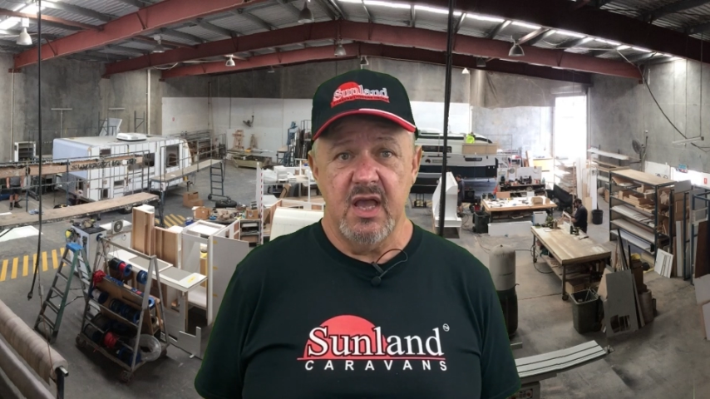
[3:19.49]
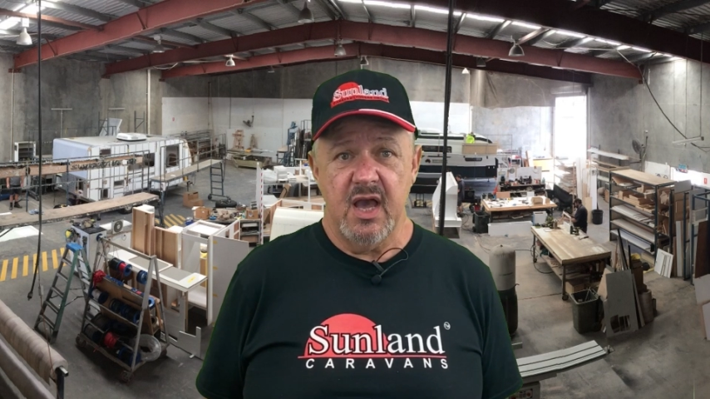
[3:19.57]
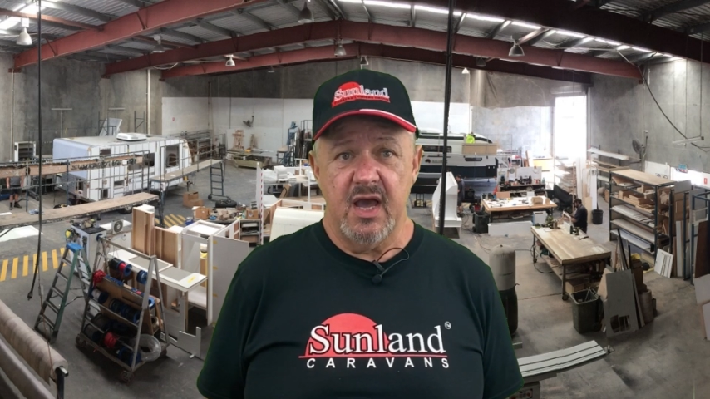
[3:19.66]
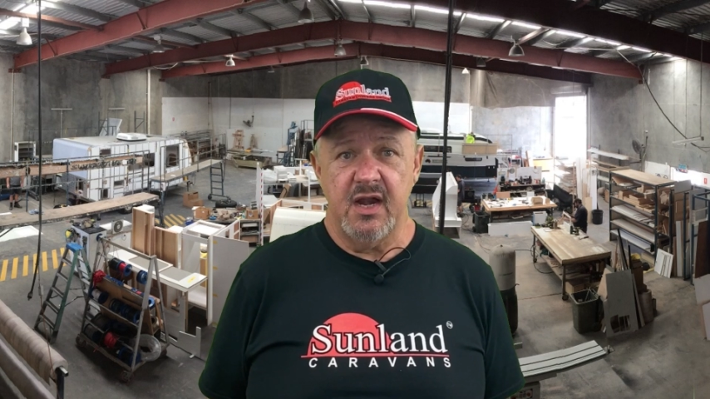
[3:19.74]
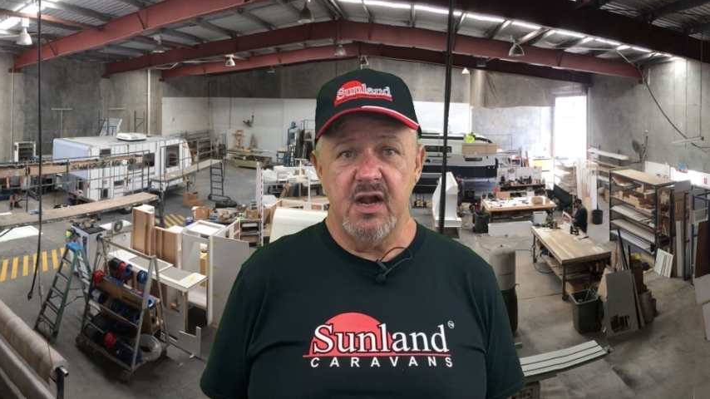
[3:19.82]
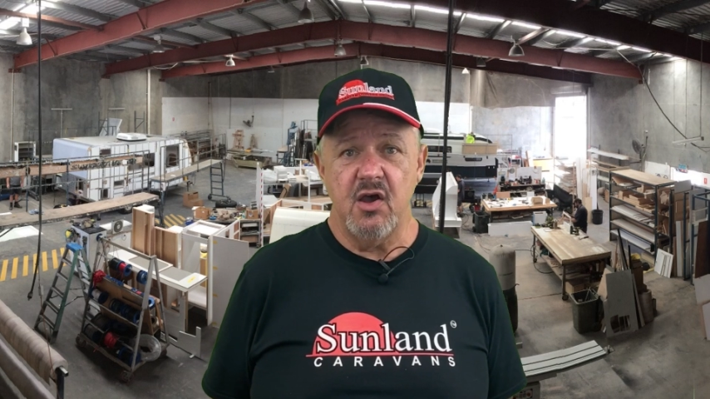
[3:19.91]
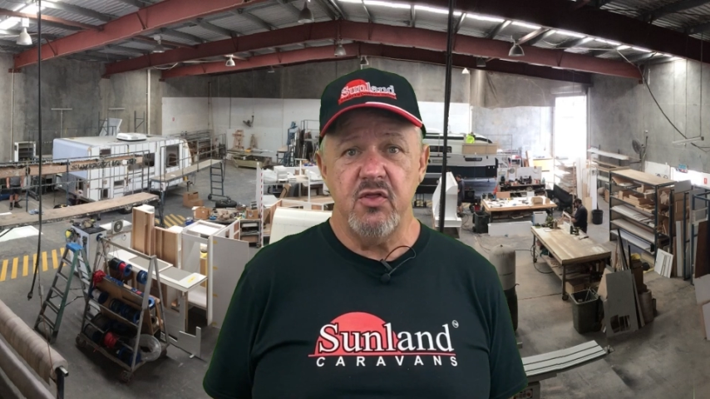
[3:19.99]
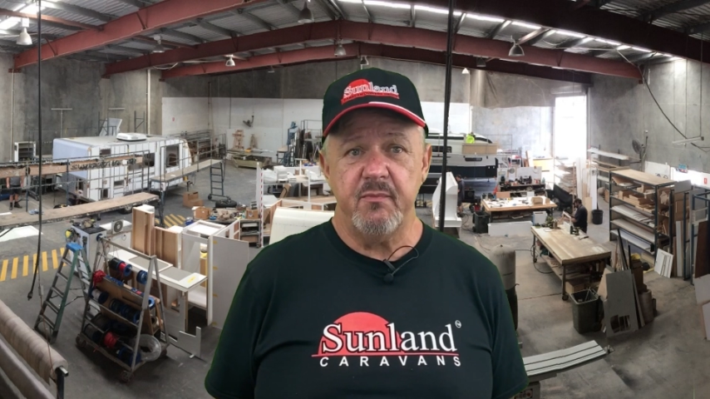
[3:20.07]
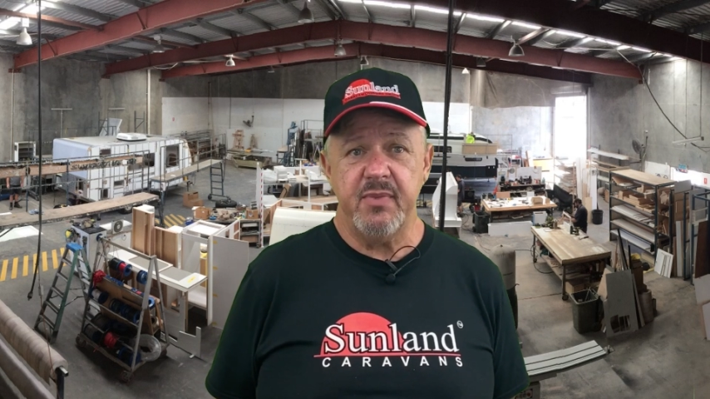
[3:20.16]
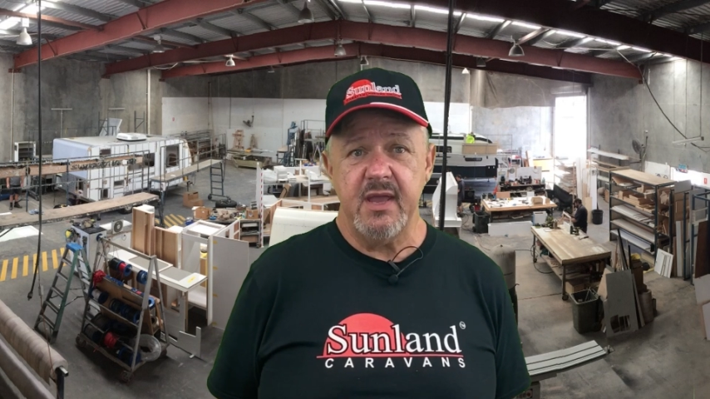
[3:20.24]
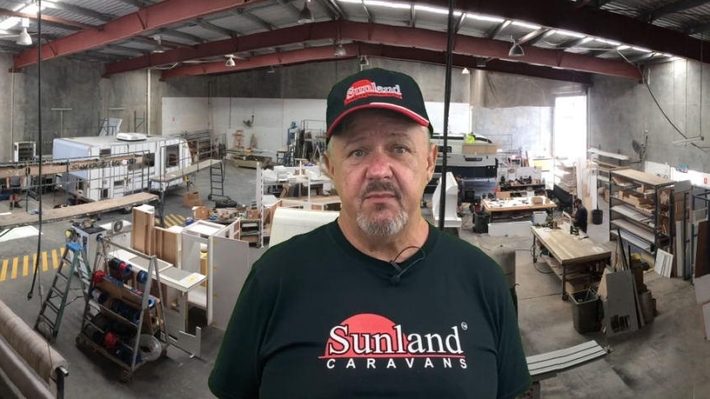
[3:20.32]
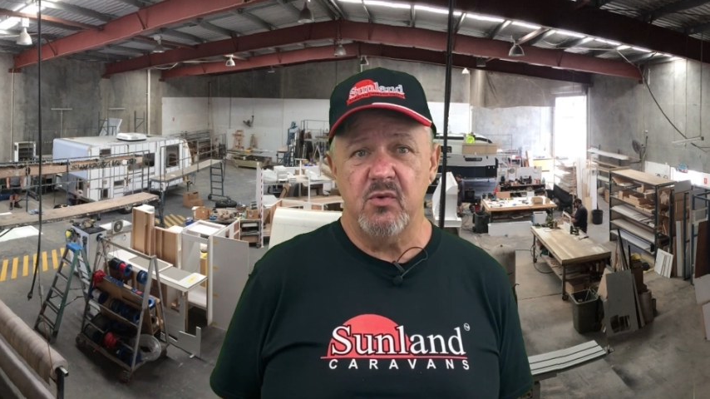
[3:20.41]
and I know that
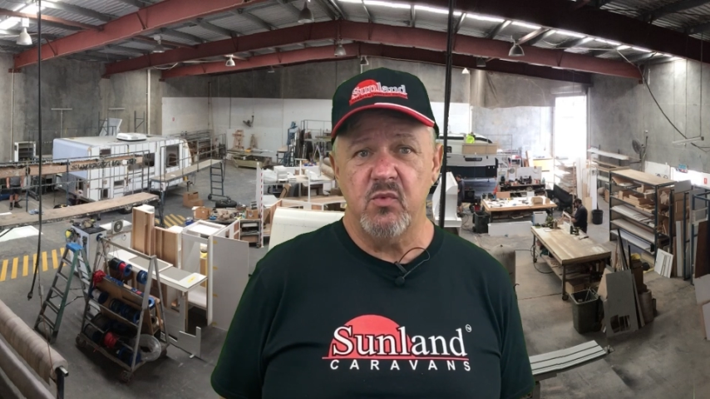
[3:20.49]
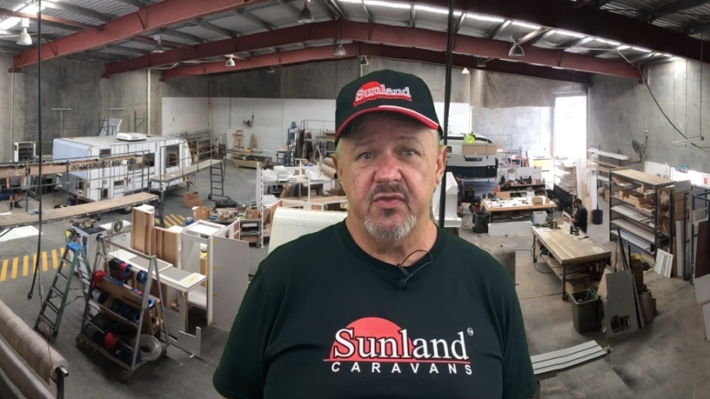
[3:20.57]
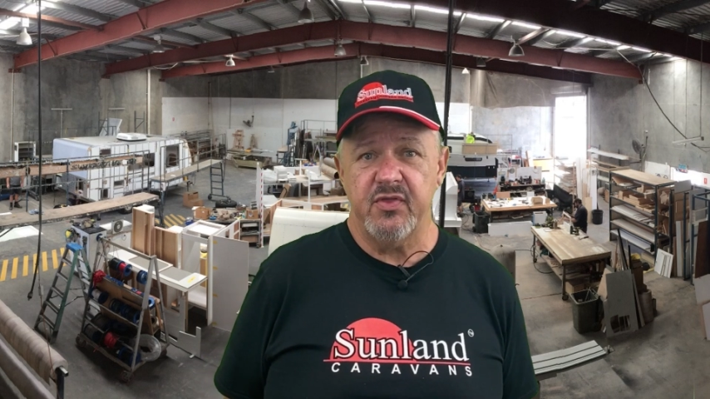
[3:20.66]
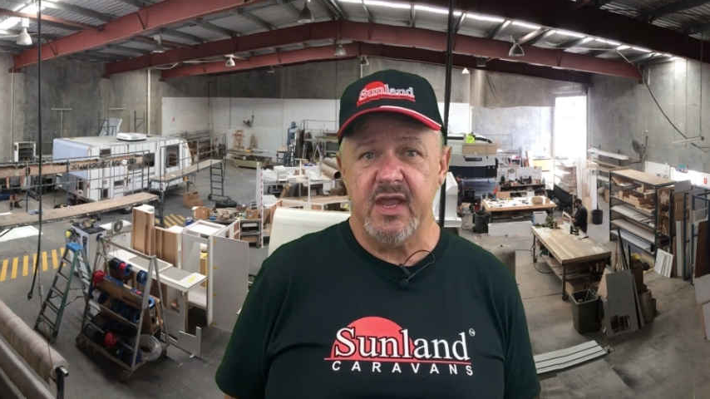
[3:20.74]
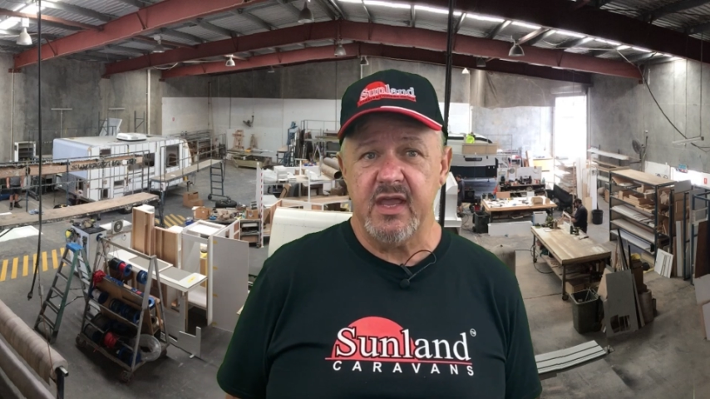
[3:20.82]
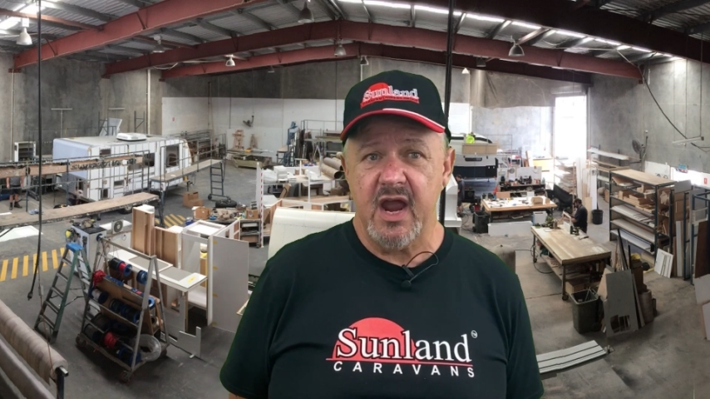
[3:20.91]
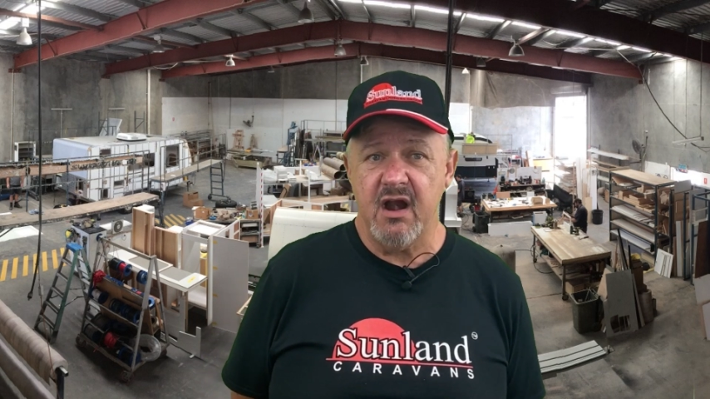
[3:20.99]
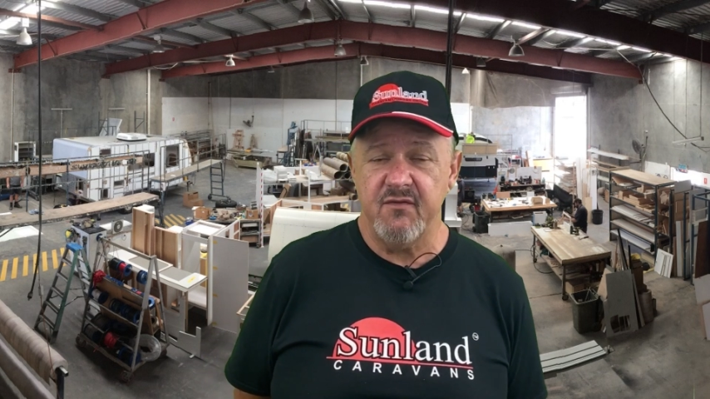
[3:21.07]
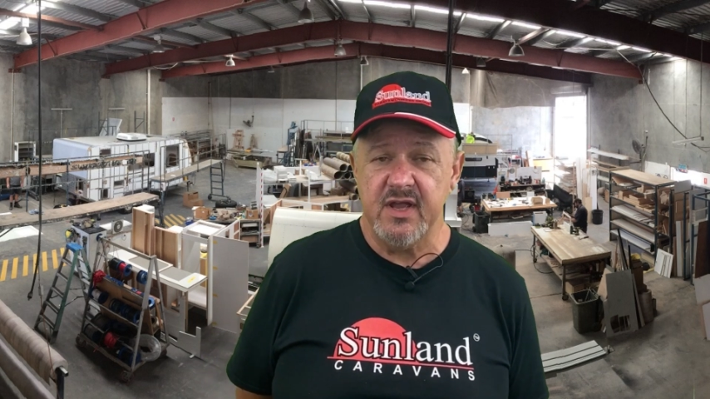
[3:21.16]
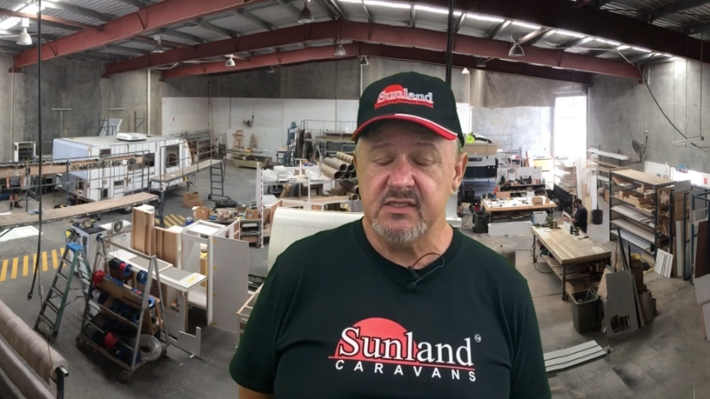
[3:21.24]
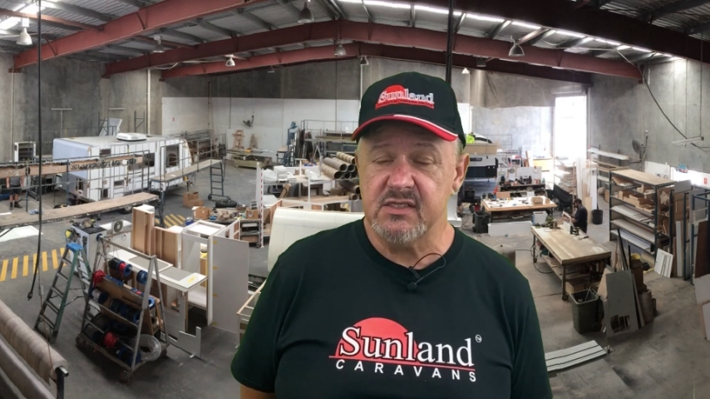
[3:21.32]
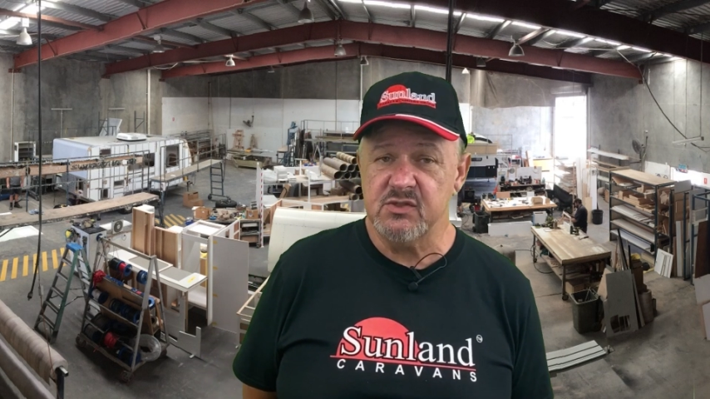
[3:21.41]
people want their
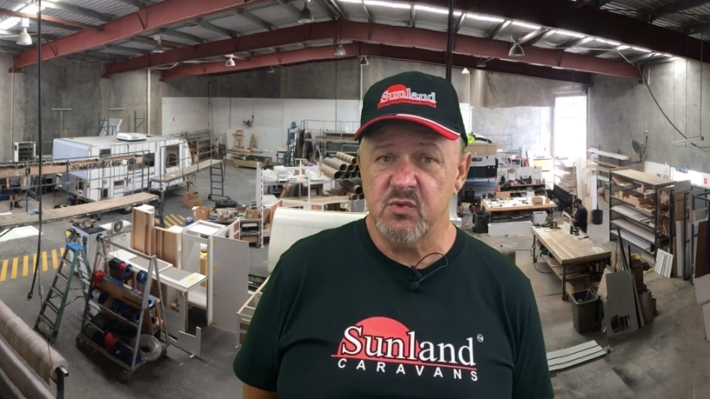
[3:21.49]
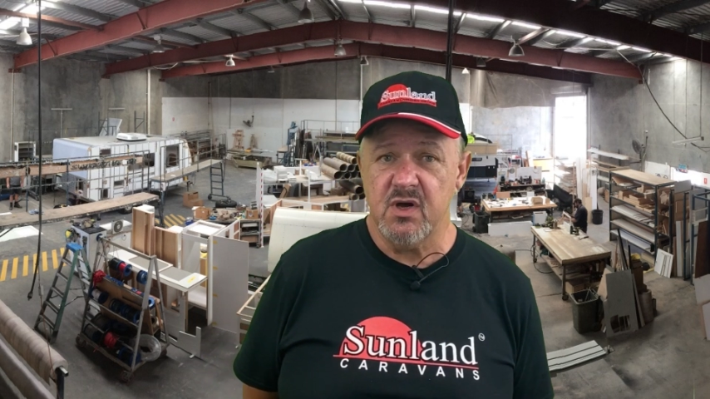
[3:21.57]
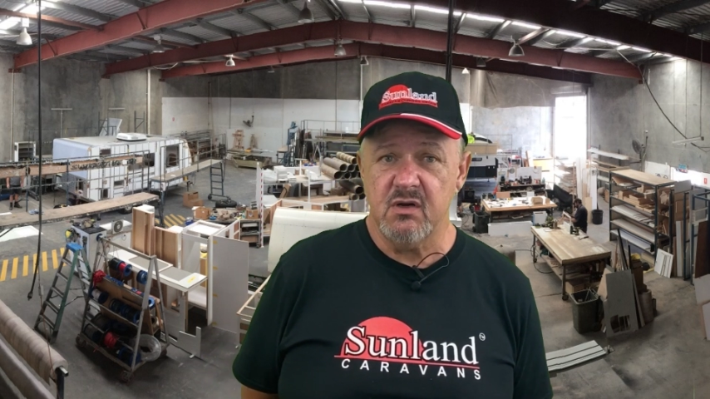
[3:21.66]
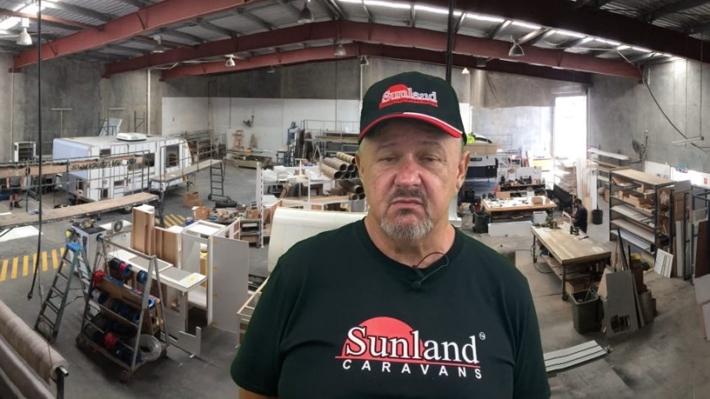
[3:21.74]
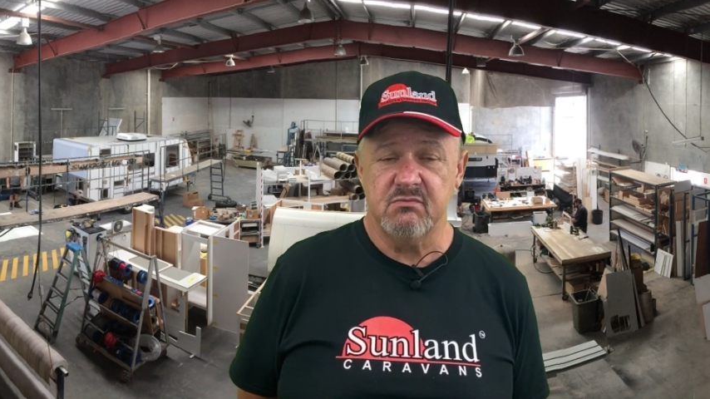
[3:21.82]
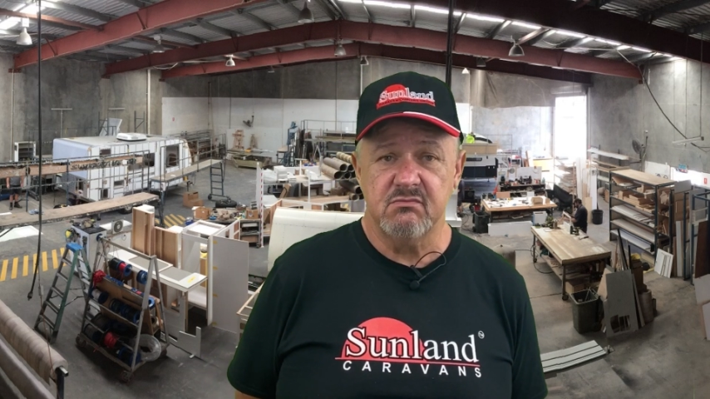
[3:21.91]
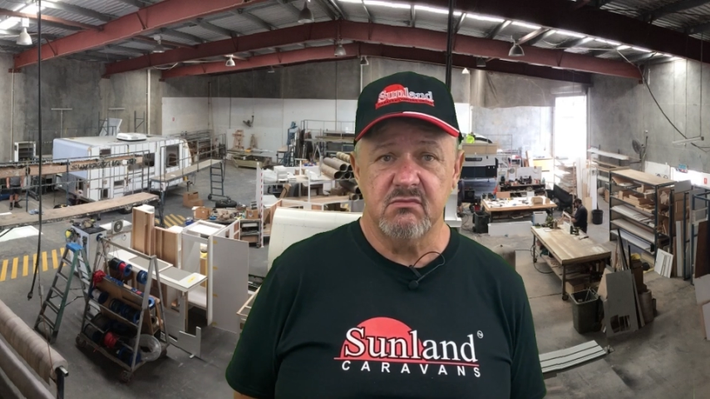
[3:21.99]
caravans as well.